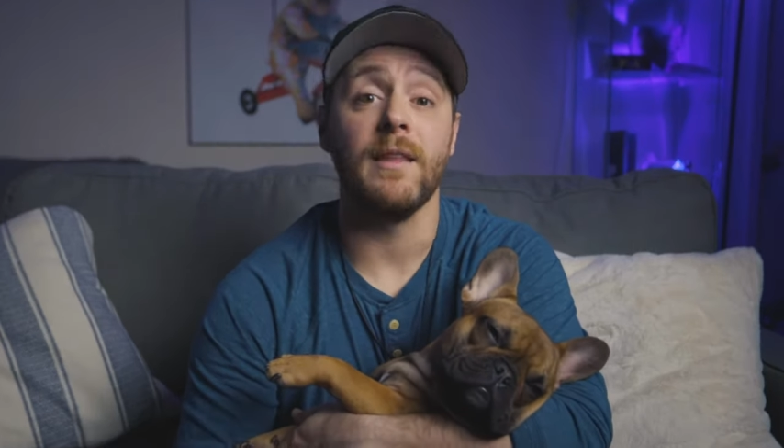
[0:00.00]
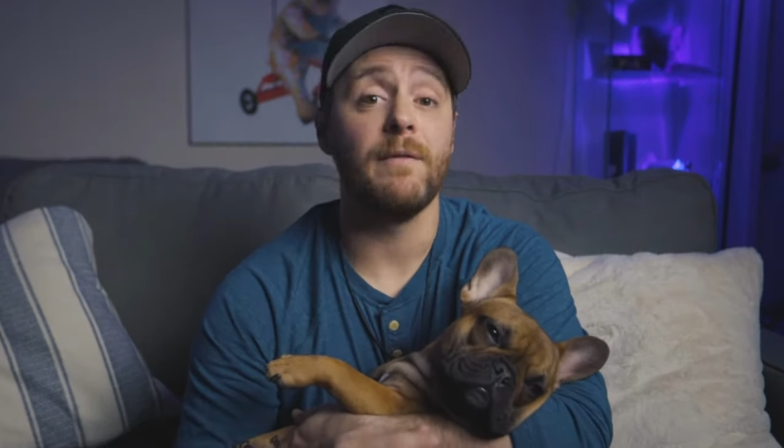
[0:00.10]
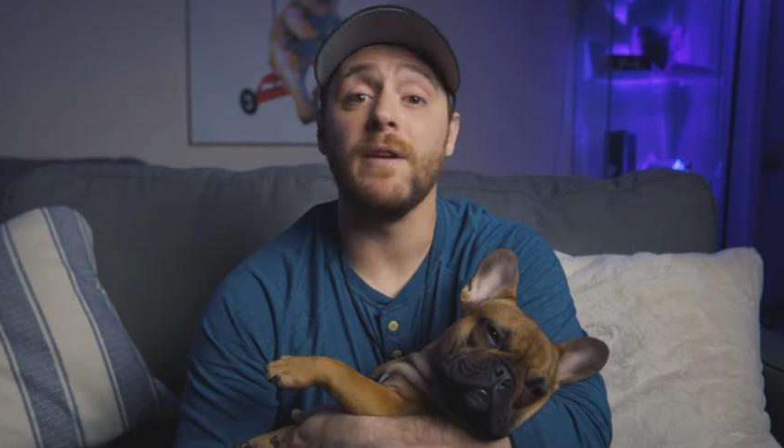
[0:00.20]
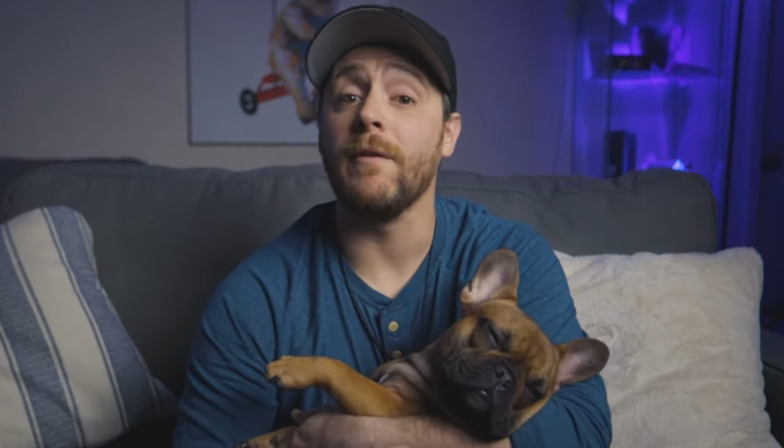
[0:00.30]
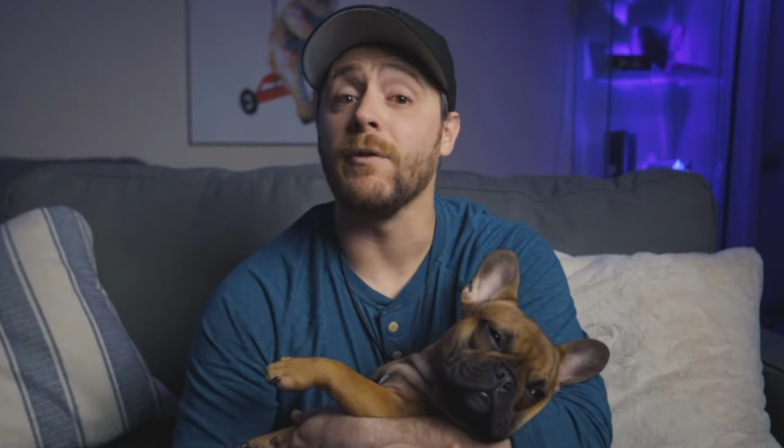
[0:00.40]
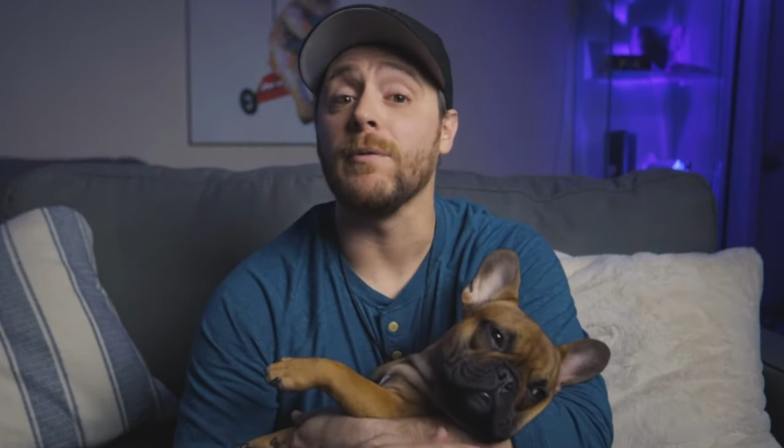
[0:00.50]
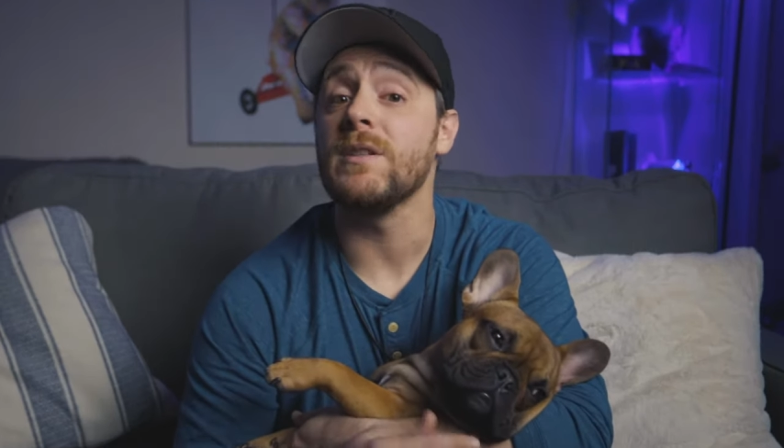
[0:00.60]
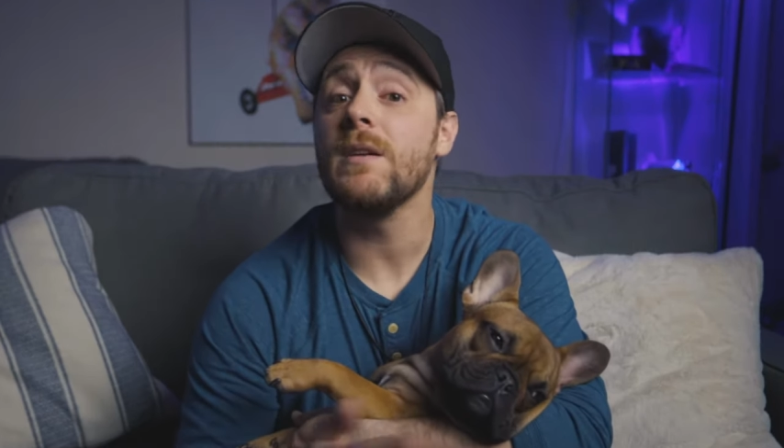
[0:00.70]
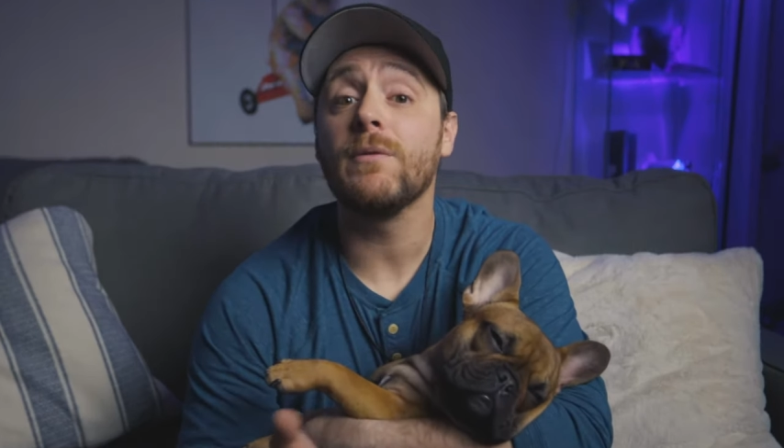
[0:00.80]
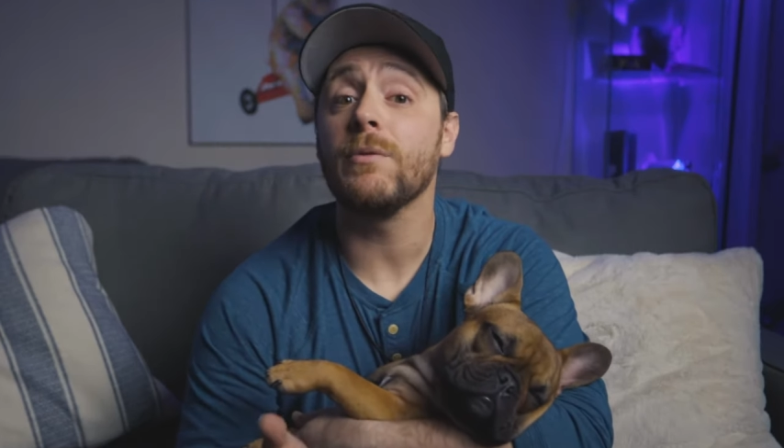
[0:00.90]
They've never
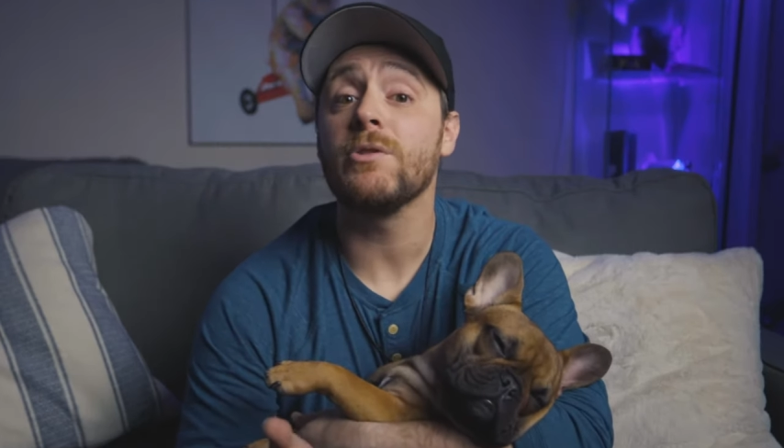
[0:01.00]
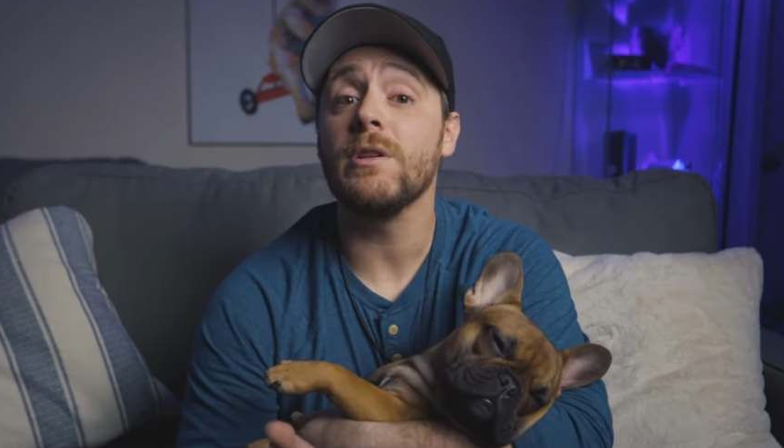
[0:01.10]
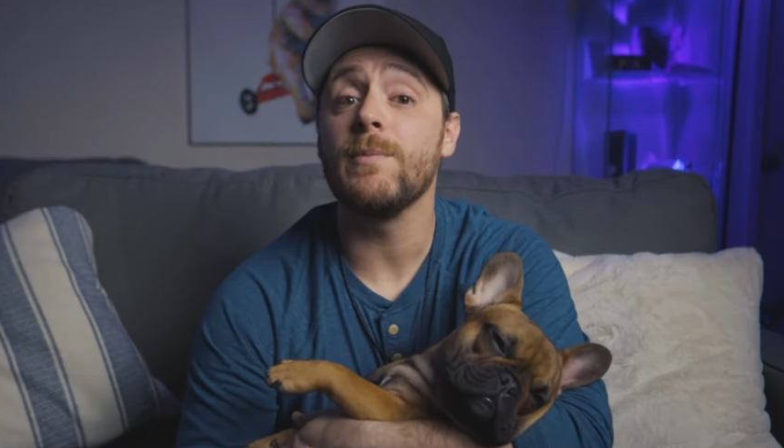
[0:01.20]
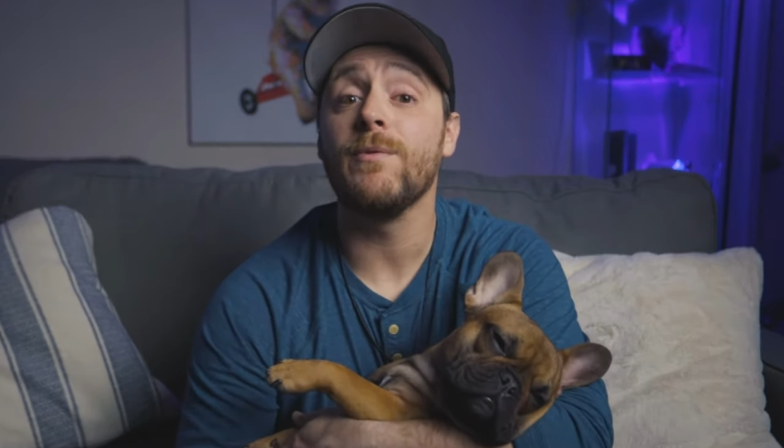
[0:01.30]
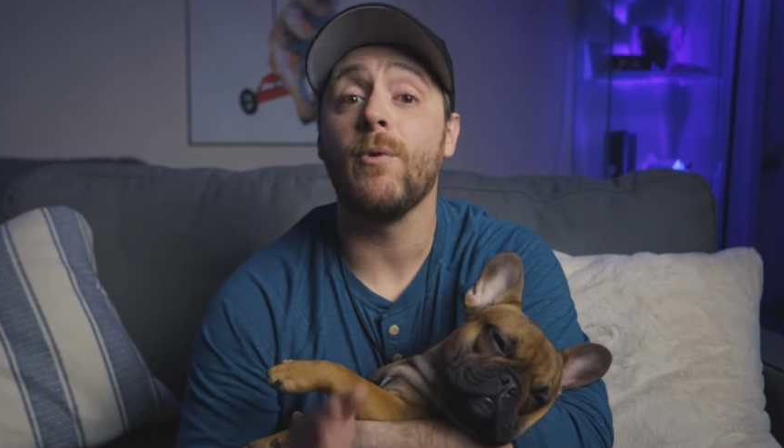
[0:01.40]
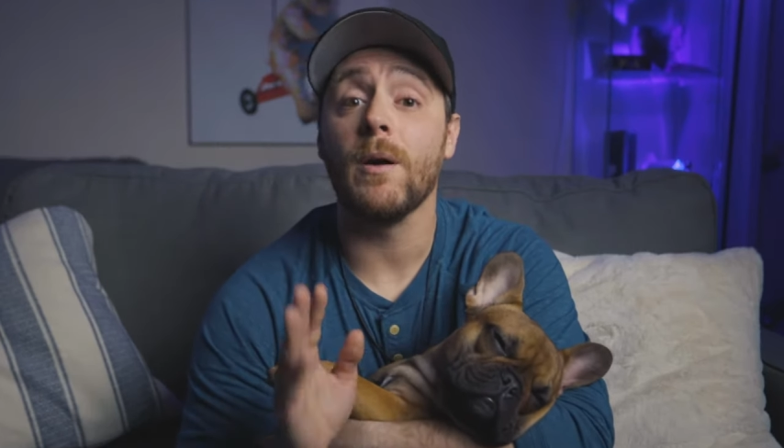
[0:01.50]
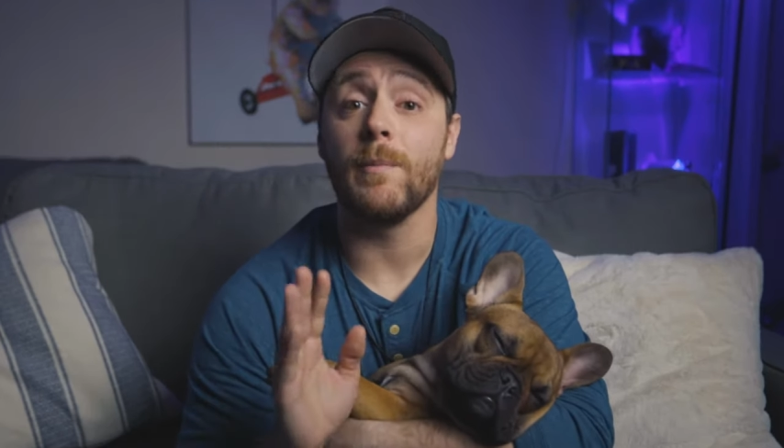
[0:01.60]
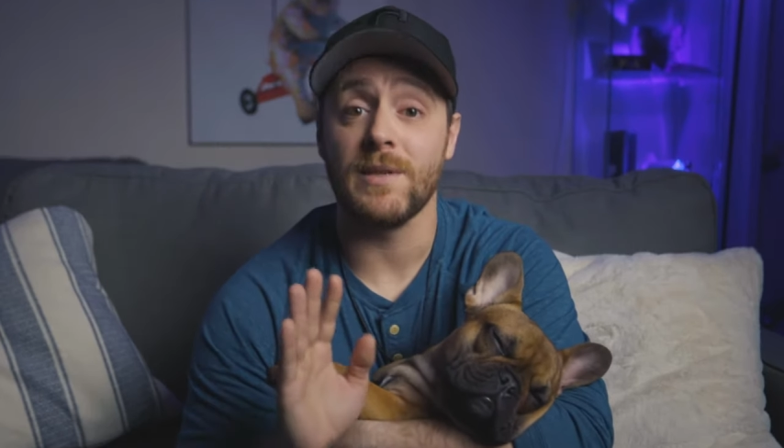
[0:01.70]
received three treats before